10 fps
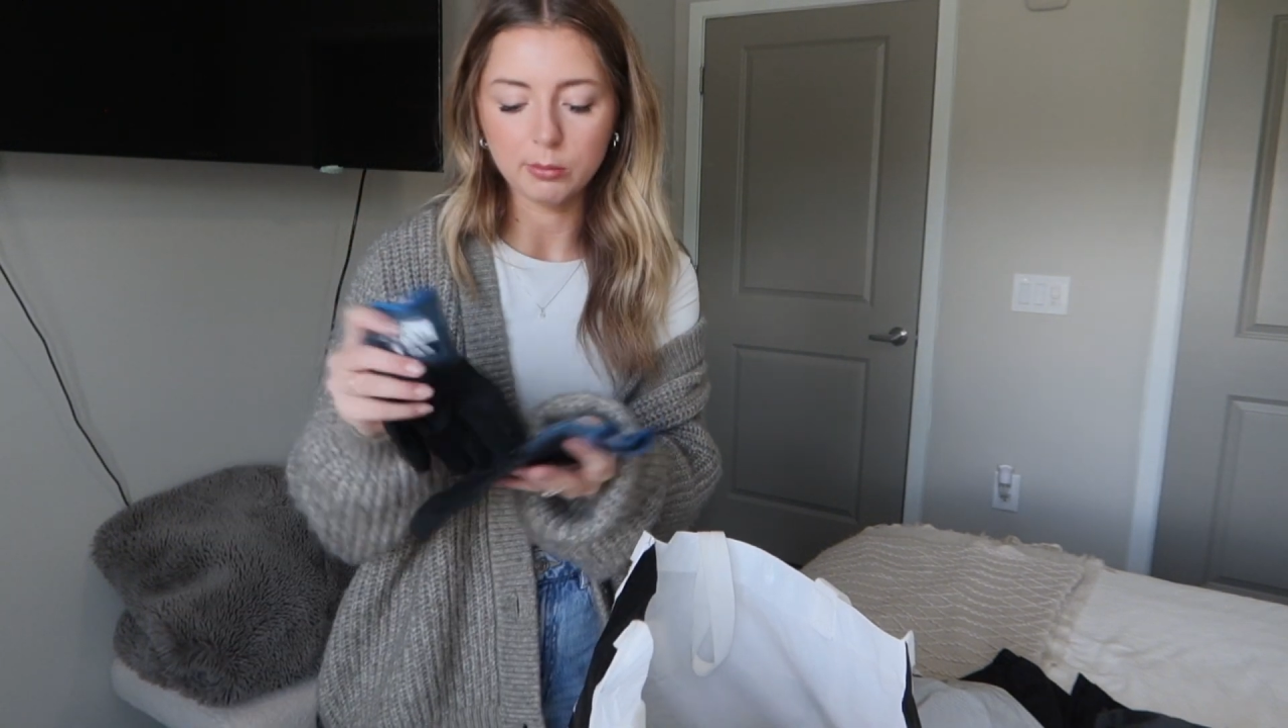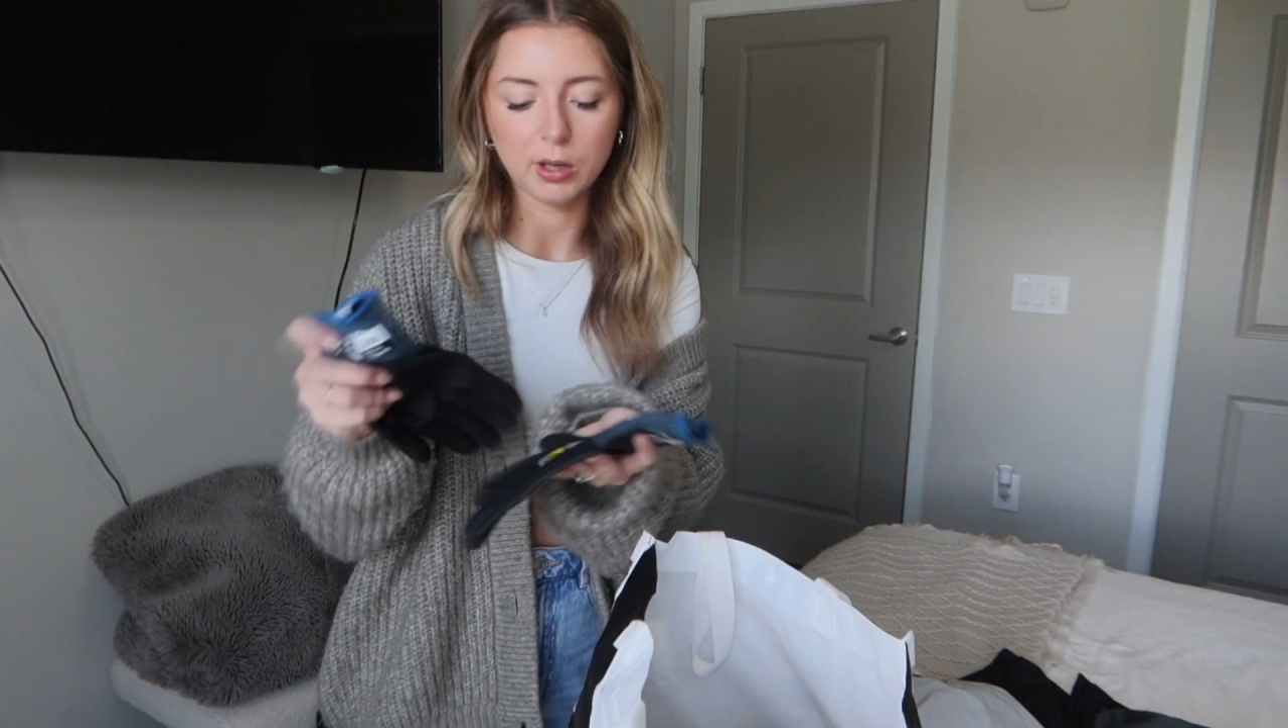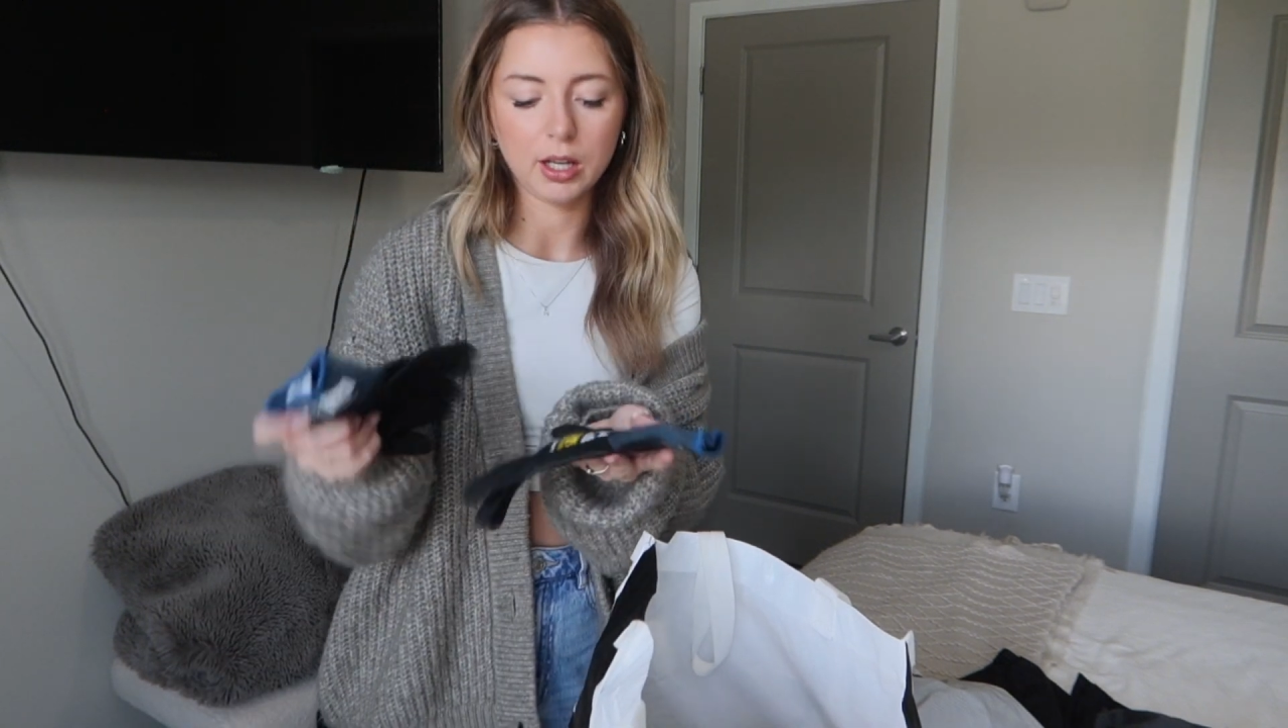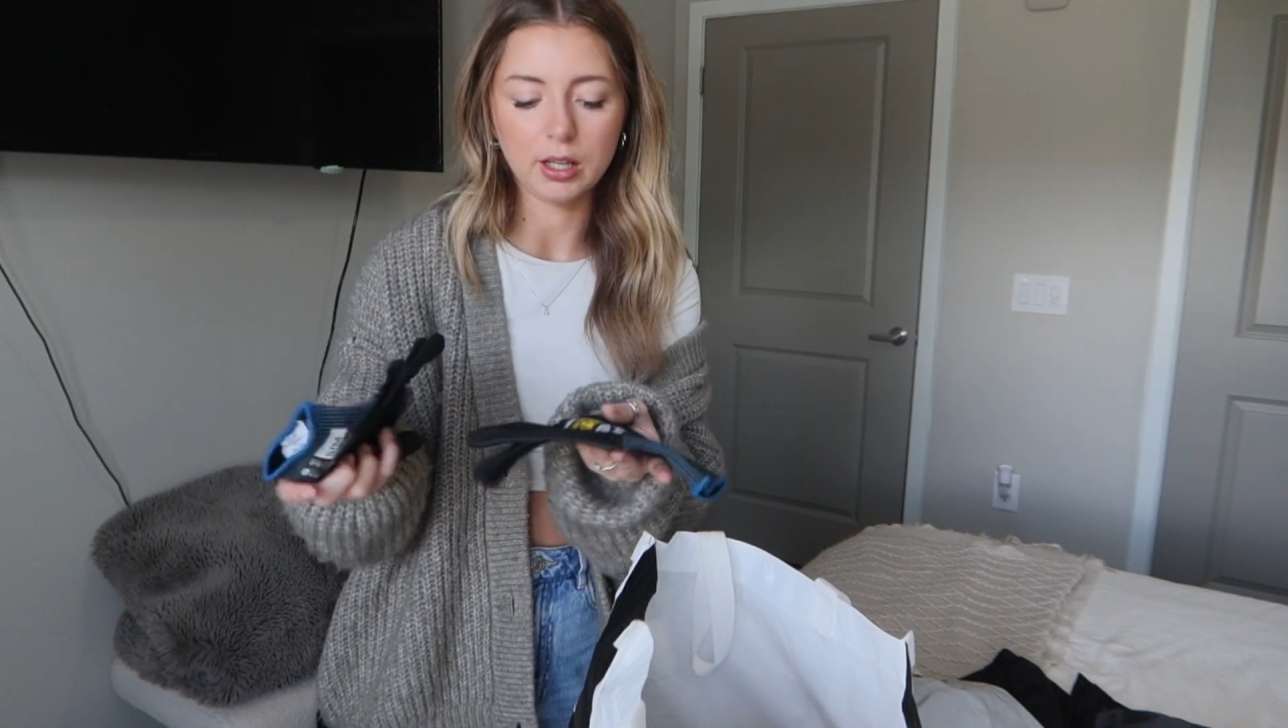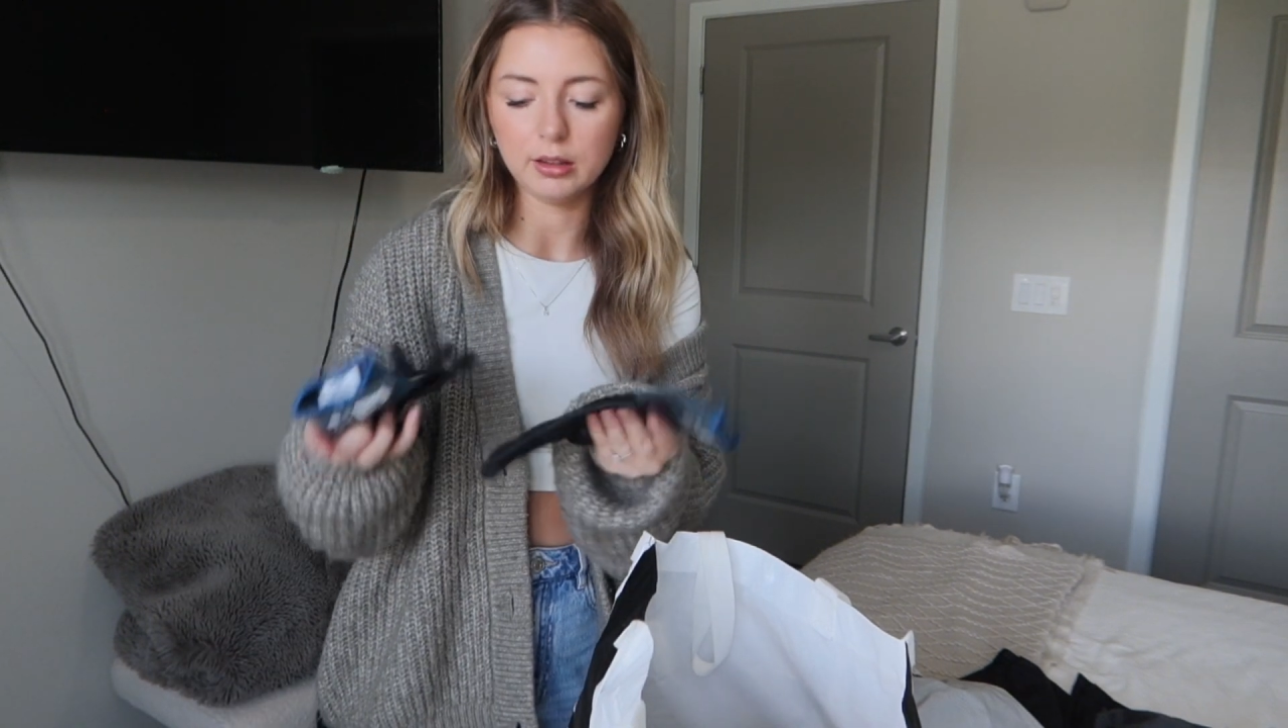
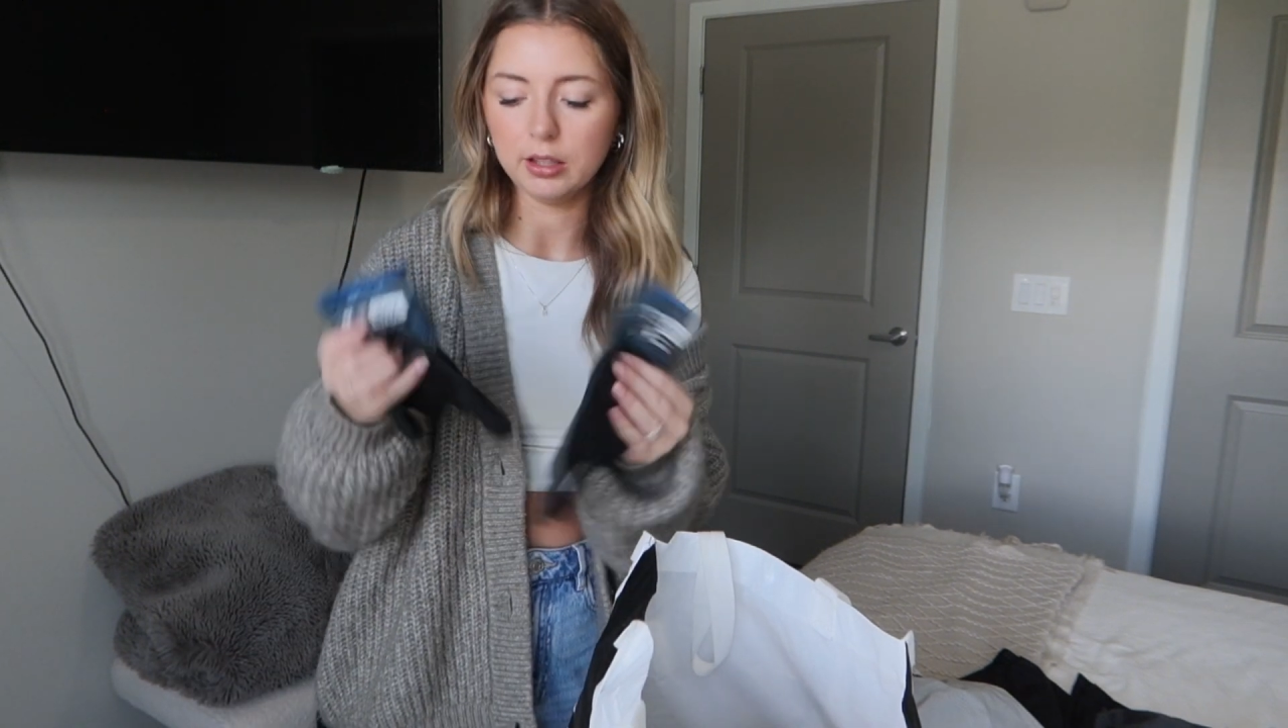mine.